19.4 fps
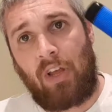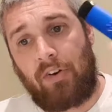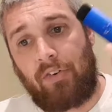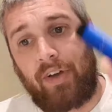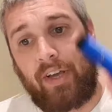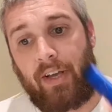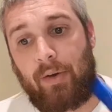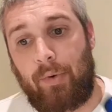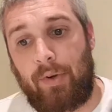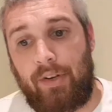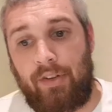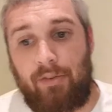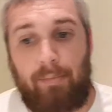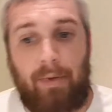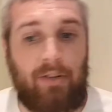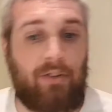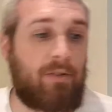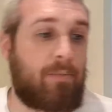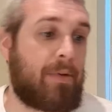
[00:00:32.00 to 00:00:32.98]
liquid is
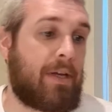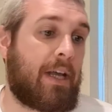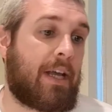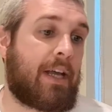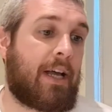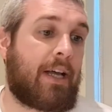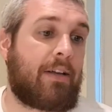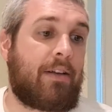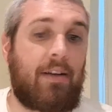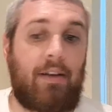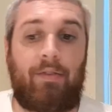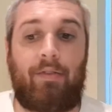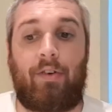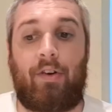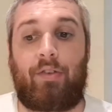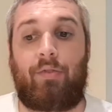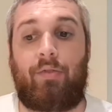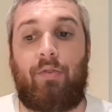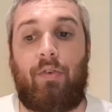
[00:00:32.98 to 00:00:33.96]
meant to be a candy
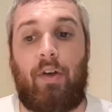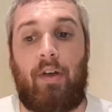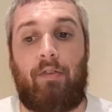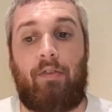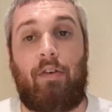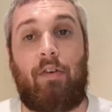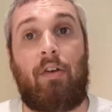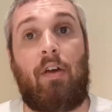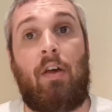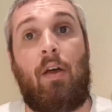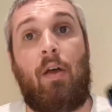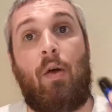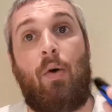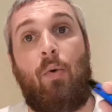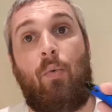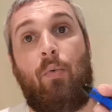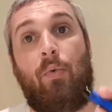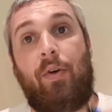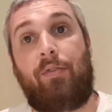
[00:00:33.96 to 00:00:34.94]
floss flavour
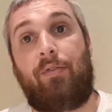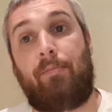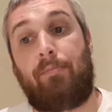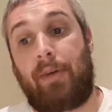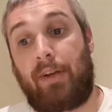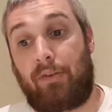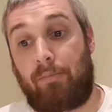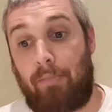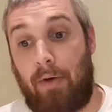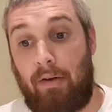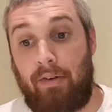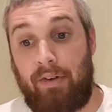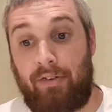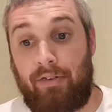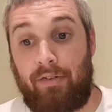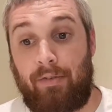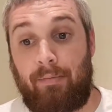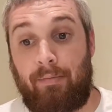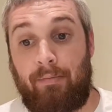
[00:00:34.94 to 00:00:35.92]
with mixed
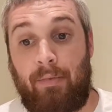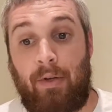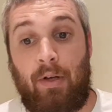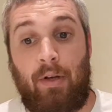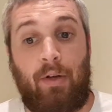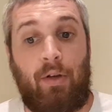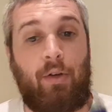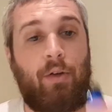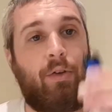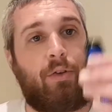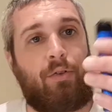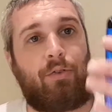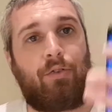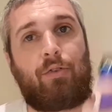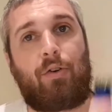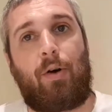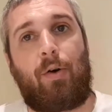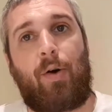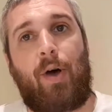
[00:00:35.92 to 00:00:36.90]
berries.
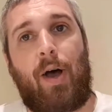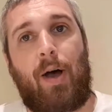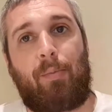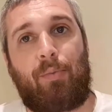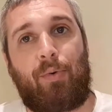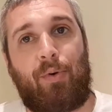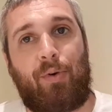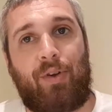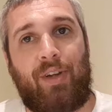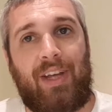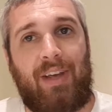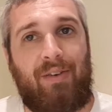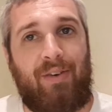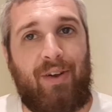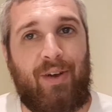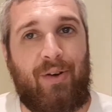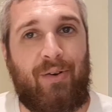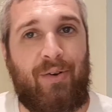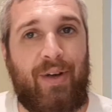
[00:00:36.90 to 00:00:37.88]
So I'm going to give
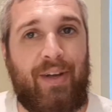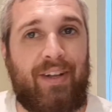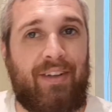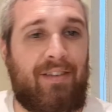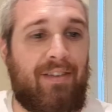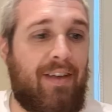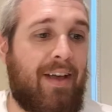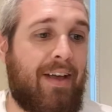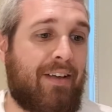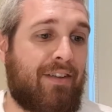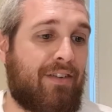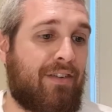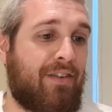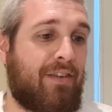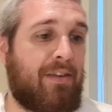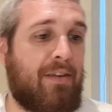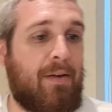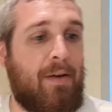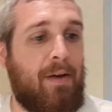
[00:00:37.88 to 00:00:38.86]
it a quick taste.
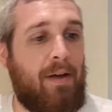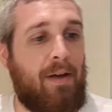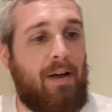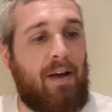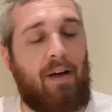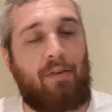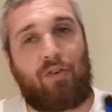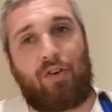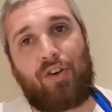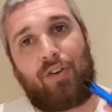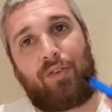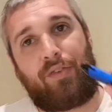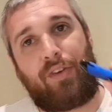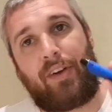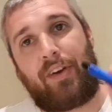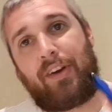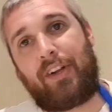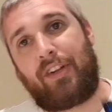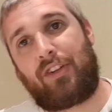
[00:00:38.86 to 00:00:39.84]
Got a
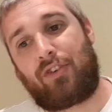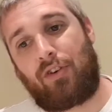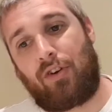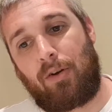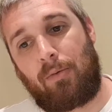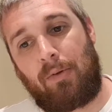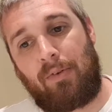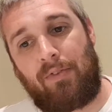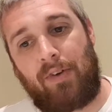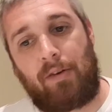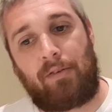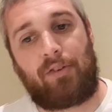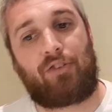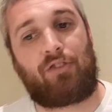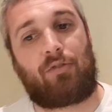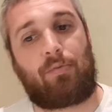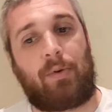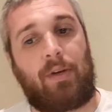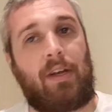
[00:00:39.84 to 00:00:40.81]
feeling it's going to be very
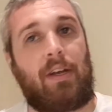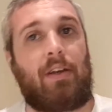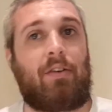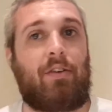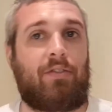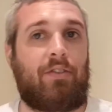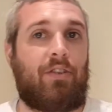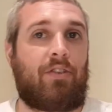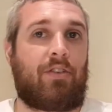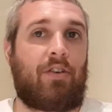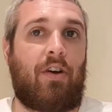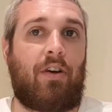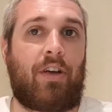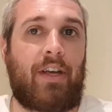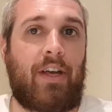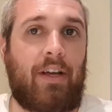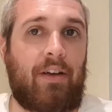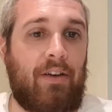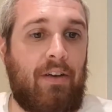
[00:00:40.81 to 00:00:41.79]
sweet because it's got
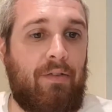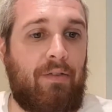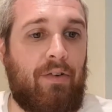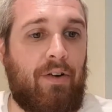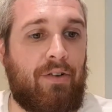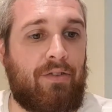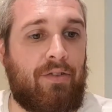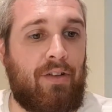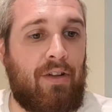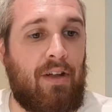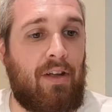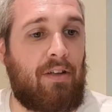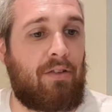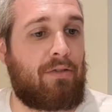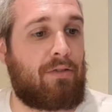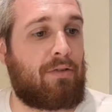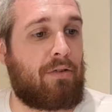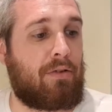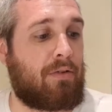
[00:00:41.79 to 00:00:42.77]
candy floss in it,
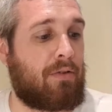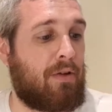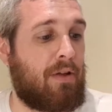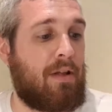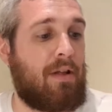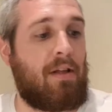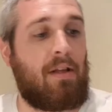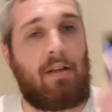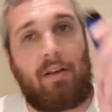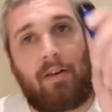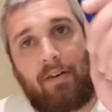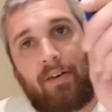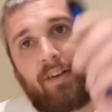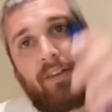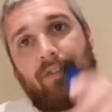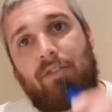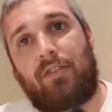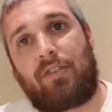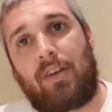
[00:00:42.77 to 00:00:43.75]
so
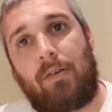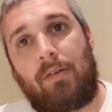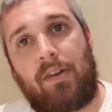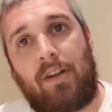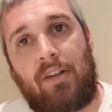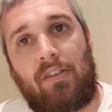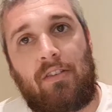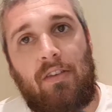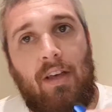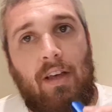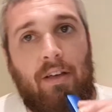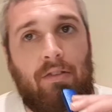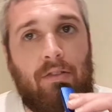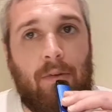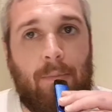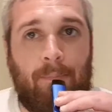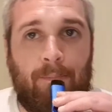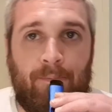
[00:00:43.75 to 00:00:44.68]
let's just give it a taste.